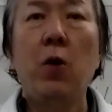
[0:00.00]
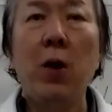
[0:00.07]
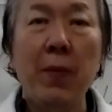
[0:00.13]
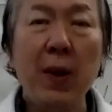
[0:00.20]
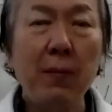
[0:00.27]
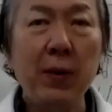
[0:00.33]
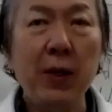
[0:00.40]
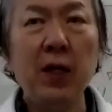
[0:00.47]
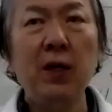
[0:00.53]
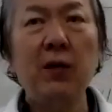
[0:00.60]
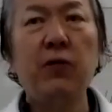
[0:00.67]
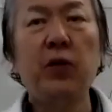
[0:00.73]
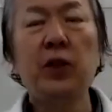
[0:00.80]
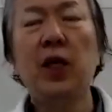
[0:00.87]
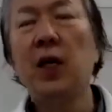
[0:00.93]
Remember
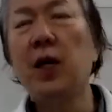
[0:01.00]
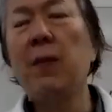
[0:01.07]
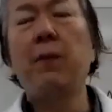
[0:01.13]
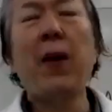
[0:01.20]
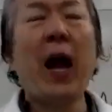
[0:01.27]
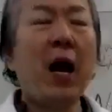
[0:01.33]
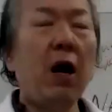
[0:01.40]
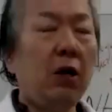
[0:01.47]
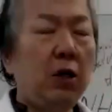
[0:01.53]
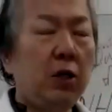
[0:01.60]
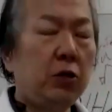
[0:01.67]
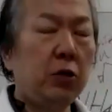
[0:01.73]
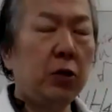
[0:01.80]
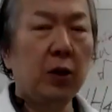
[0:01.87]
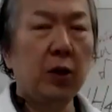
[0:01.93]
for the
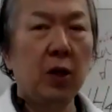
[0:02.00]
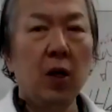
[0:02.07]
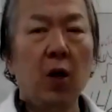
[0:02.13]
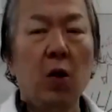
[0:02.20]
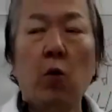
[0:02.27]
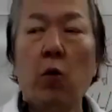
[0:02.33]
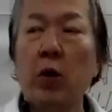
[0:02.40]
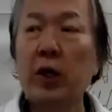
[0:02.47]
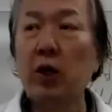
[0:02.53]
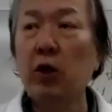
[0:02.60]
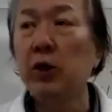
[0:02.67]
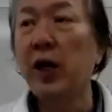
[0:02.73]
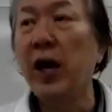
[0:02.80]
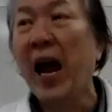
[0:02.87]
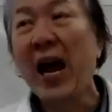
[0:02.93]
biology, we
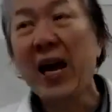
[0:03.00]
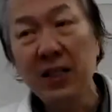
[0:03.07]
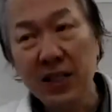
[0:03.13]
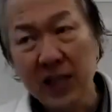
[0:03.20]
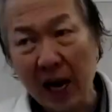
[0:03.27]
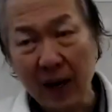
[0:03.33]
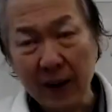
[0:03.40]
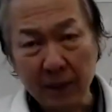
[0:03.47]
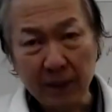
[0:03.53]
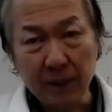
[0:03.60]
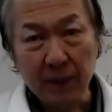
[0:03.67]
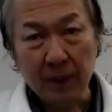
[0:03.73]
call the enzyme.